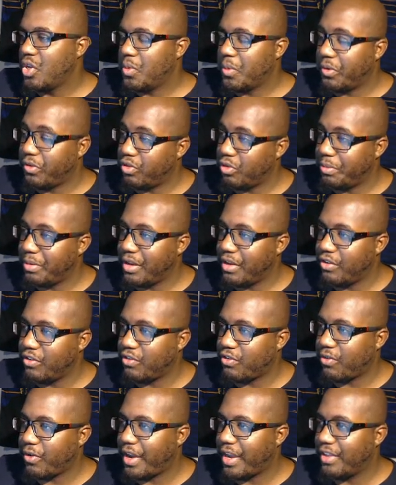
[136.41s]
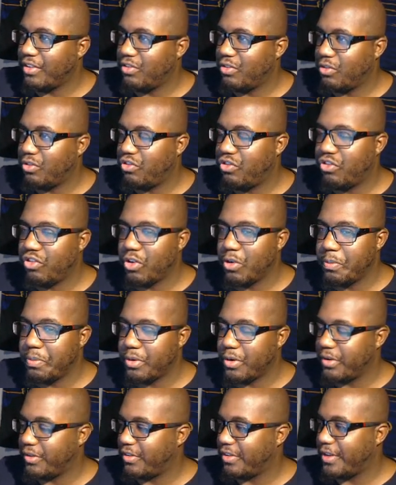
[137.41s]
which will be in trine to
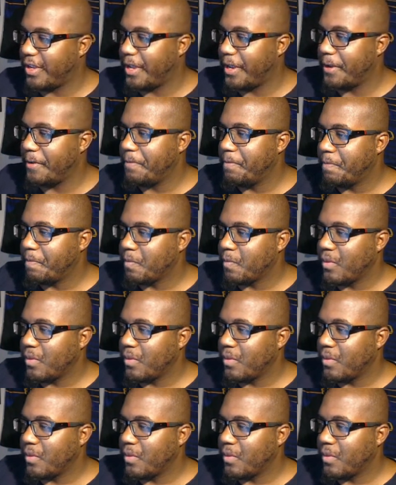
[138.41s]
Jupiter today.